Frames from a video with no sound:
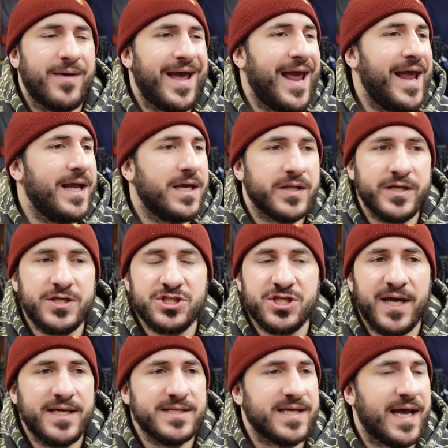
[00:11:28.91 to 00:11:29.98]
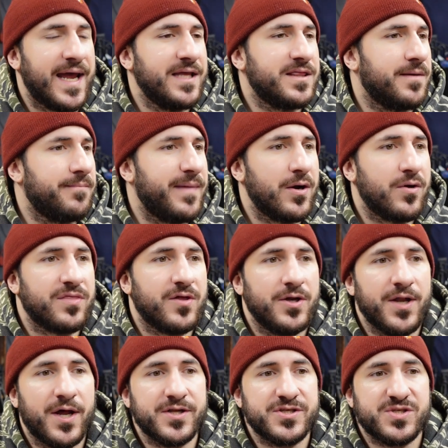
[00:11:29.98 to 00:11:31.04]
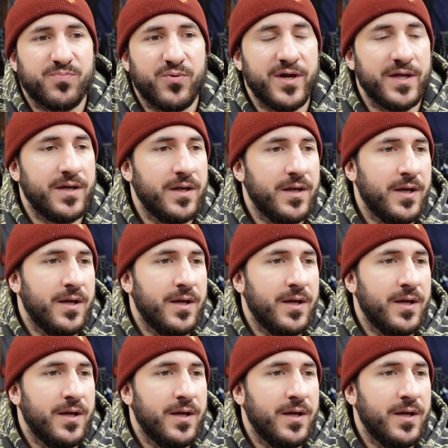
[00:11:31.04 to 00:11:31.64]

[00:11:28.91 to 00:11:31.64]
I hate cliches. I hate the marathon, not a sprint.